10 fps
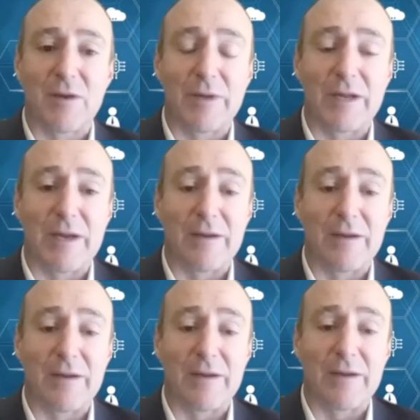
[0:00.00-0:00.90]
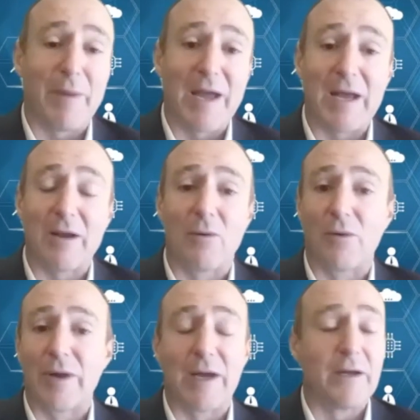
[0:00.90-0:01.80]
flow in a bank
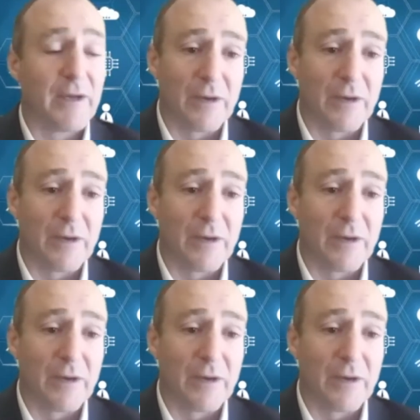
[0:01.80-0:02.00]
or a